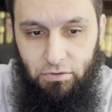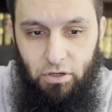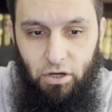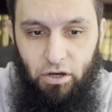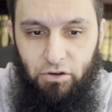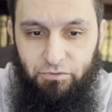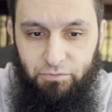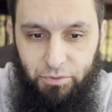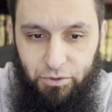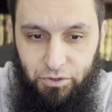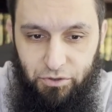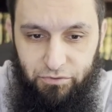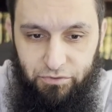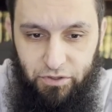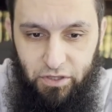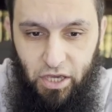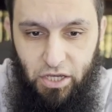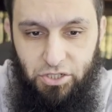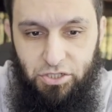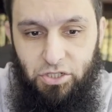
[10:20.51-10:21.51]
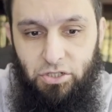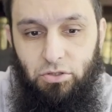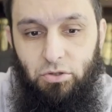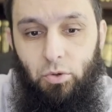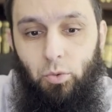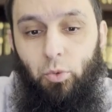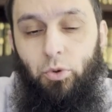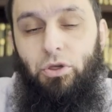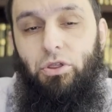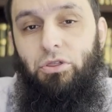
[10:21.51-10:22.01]
of purification
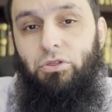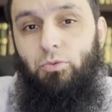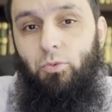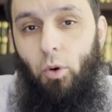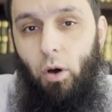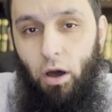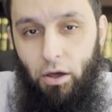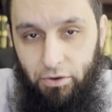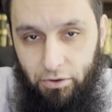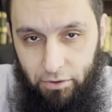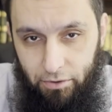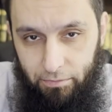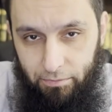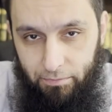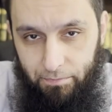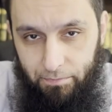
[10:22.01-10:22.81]
with water